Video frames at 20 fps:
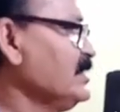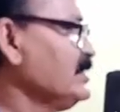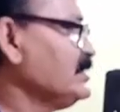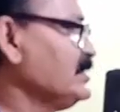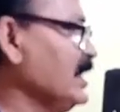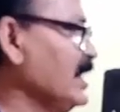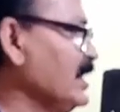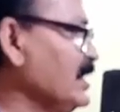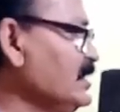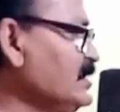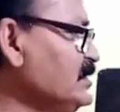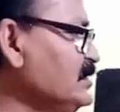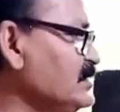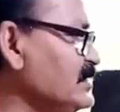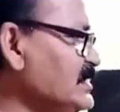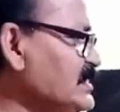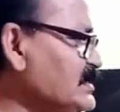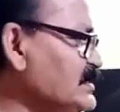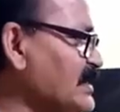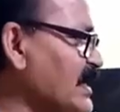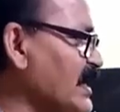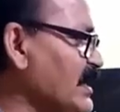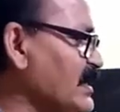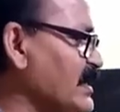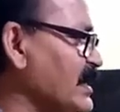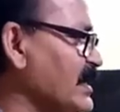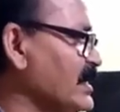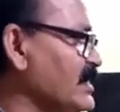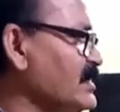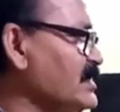then this
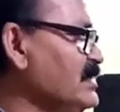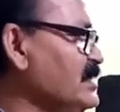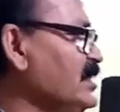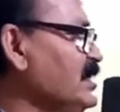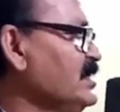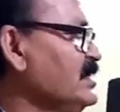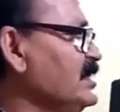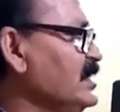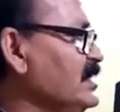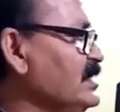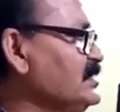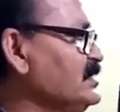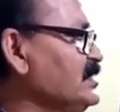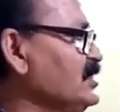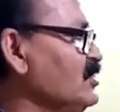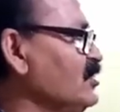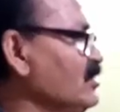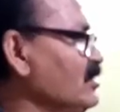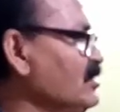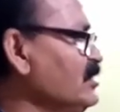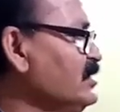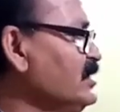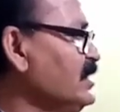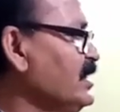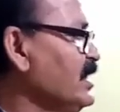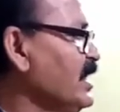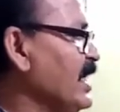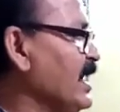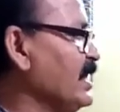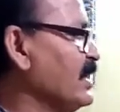angle is your
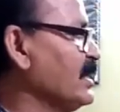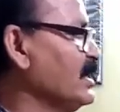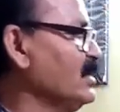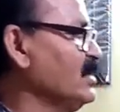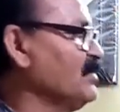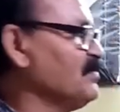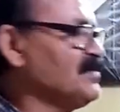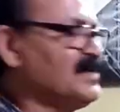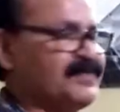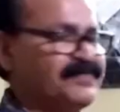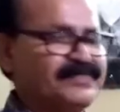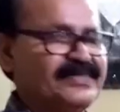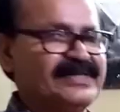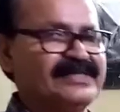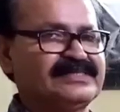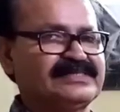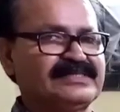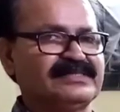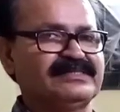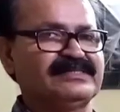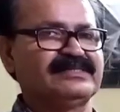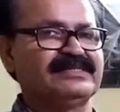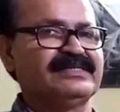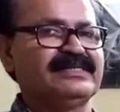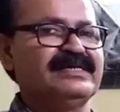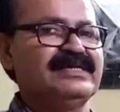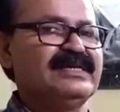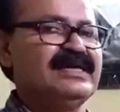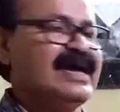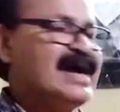angle of depression.
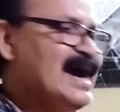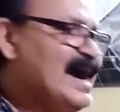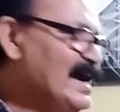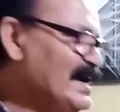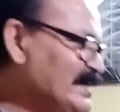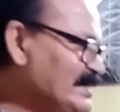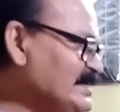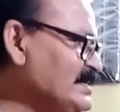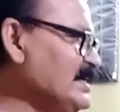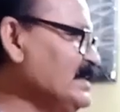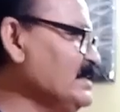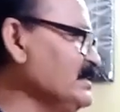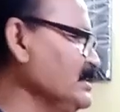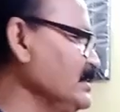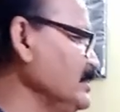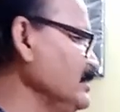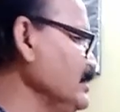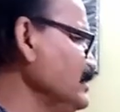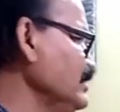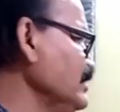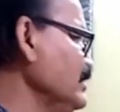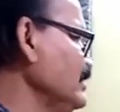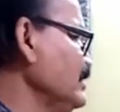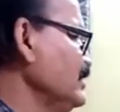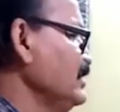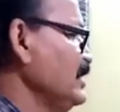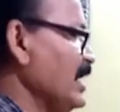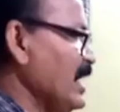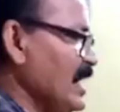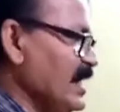Ideally
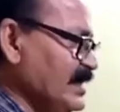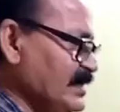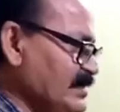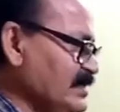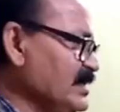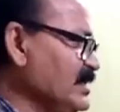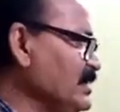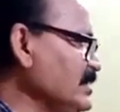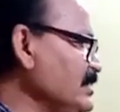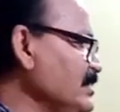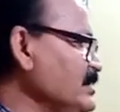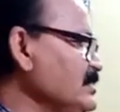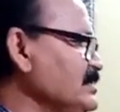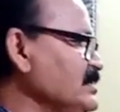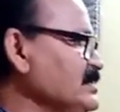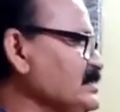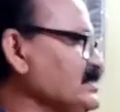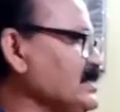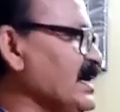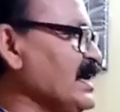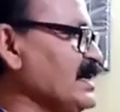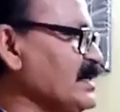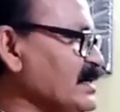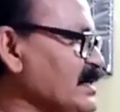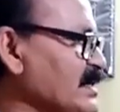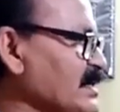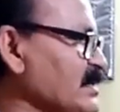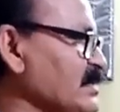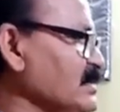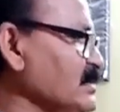this
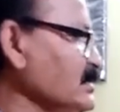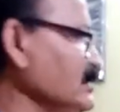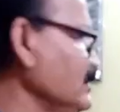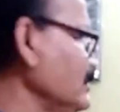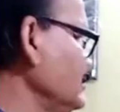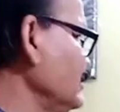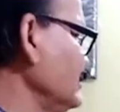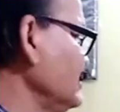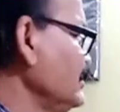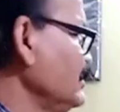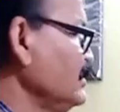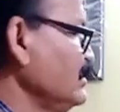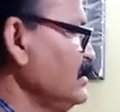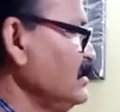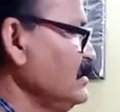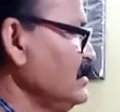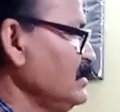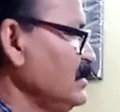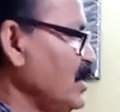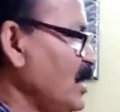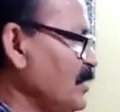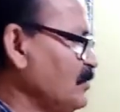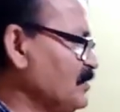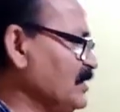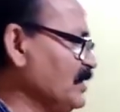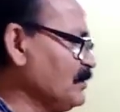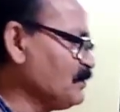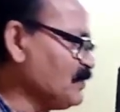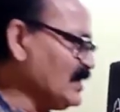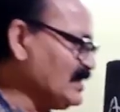angle of
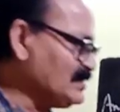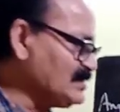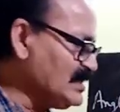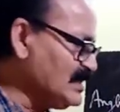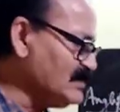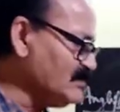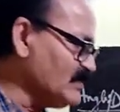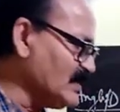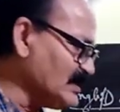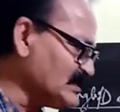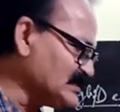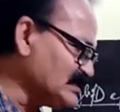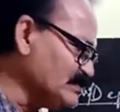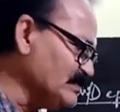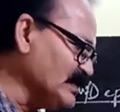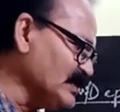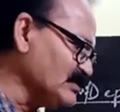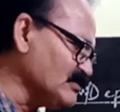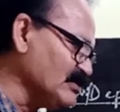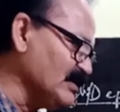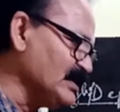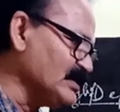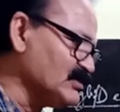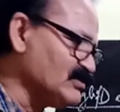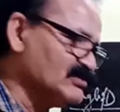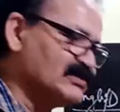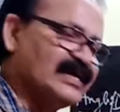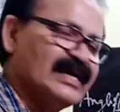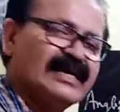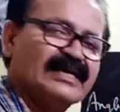depression must be equal
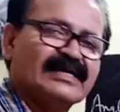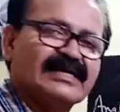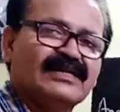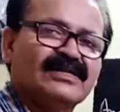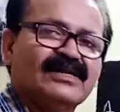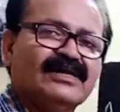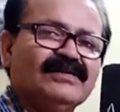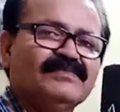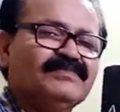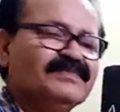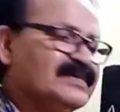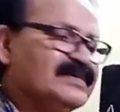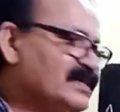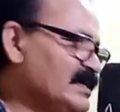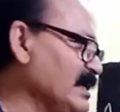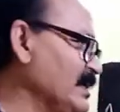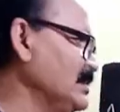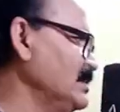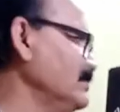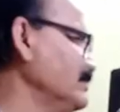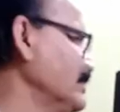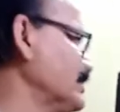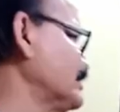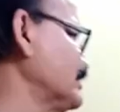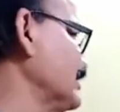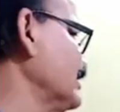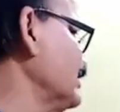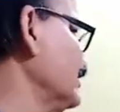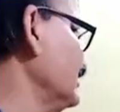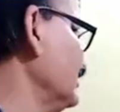to the angle of
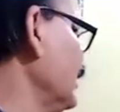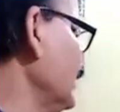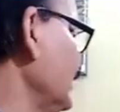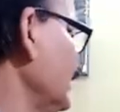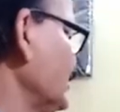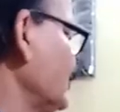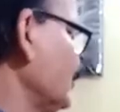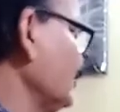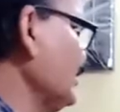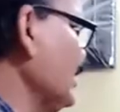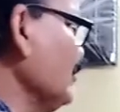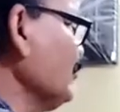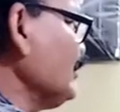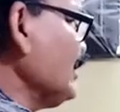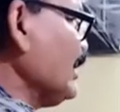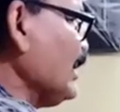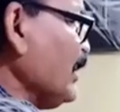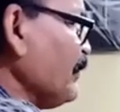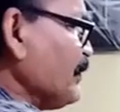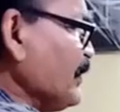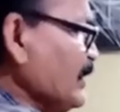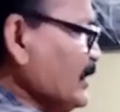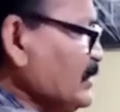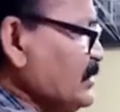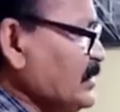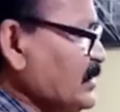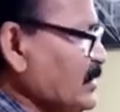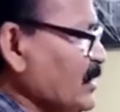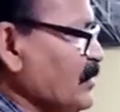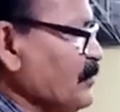elevation. So now the
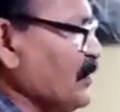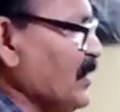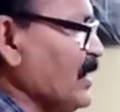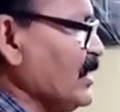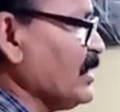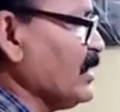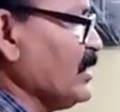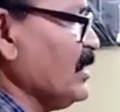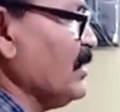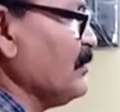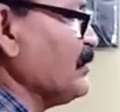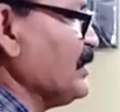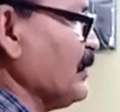definition of angle of